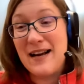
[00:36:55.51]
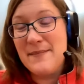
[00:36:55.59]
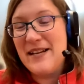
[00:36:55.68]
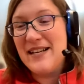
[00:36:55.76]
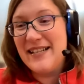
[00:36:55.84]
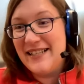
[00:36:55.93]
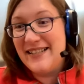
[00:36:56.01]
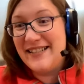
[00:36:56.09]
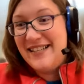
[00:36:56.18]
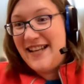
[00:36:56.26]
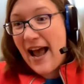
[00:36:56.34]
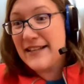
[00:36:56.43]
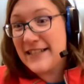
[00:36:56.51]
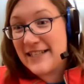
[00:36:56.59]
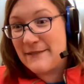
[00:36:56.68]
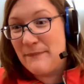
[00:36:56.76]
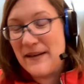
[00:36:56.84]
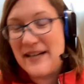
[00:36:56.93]
I mean,
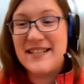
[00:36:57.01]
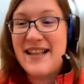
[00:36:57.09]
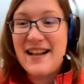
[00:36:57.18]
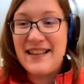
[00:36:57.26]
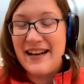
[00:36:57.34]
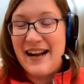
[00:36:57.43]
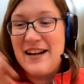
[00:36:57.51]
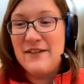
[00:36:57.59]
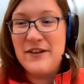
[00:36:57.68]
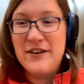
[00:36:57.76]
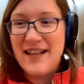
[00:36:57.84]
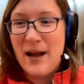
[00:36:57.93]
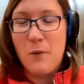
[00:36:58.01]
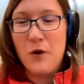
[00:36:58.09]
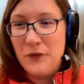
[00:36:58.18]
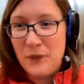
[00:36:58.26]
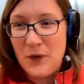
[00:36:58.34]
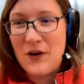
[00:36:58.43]
yes, but is that the kind of, it's not
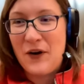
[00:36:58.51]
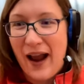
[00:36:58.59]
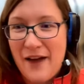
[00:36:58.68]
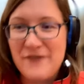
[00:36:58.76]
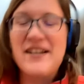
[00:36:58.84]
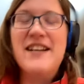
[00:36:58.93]
World of Warcraft,